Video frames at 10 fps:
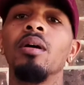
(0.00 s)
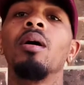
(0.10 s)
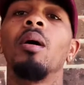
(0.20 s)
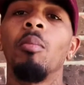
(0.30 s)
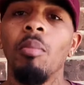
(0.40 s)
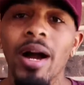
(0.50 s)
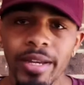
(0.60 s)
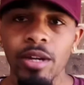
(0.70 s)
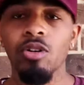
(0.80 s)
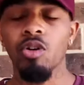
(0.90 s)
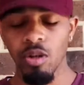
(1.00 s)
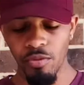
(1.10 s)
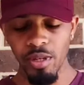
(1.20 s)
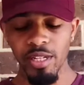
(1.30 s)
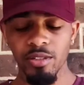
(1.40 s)
Mike Elko, if
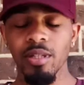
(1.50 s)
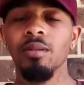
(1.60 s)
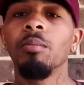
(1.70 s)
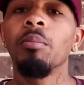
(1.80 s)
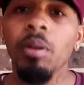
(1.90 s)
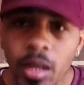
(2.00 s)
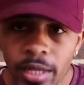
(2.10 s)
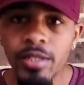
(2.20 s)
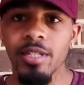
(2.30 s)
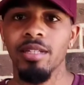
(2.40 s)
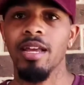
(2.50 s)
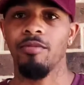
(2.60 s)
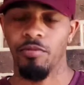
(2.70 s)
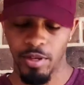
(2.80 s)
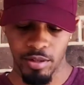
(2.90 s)
you're listening, please get that
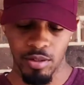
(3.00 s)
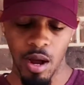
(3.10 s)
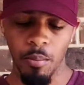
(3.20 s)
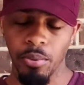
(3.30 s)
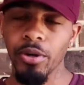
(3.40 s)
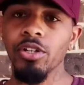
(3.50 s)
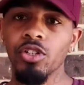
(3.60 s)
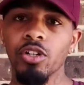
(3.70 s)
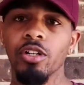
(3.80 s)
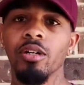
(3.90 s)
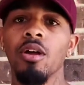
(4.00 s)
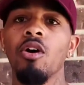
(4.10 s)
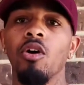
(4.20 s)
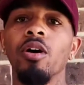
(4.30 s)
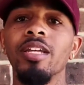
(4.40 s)
fixed. I'm pretty sure
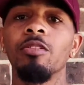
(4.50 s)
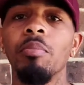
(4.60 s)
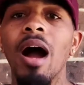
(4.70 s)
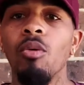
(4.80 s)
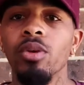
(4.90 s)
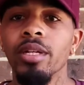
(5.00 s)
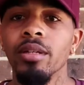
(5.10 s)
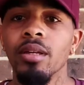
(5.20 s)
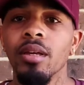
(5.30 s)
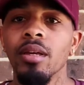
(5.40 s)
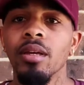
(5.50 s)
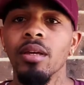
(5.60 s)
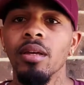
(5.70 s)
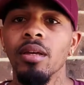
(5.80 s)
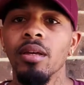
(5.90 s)
on this bye week,
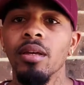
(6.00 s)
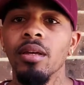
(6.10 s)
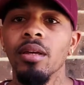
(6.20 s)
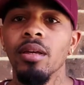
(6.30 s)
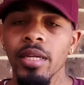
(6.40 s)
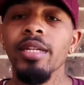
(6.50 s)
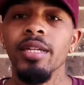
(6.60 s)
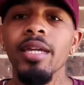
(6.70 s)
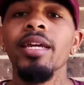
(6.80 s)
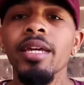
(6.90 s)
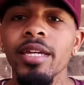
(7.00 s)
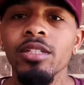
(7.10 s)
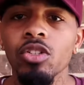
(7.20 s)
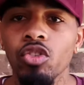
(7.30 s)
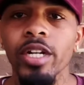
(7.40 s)
he's
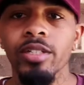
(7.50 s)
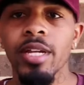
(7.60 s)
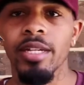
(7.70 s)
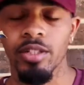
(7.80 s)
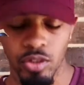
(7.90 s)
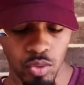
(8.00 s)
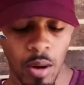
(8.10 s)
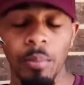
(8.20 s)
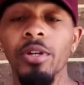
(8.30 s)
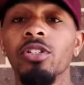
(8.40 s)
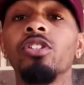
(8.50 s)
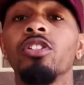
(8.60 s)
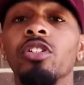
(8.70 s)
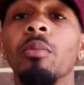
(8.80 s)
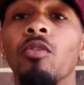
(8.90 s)
addressed that issue. I'm pretty sure
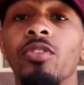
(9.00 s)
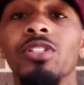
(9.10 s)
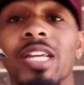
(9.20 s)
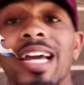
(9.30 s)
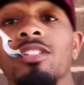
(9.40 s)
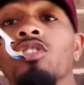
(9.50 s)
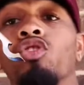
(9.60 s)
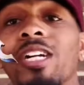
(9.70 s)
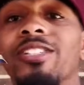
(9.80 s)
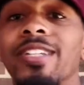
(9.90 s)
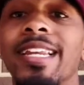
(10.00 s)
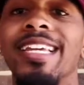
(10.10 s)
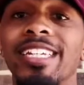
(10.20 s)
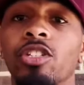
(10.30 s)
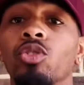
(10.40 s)
Jimbo Fisher has addressed that
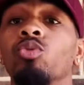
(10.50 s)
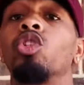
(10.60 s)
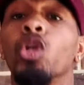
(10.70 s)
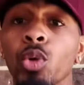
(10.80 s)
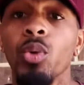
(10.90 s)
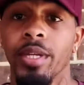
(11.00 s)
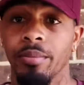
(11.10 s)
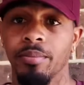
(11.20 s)
issue to him.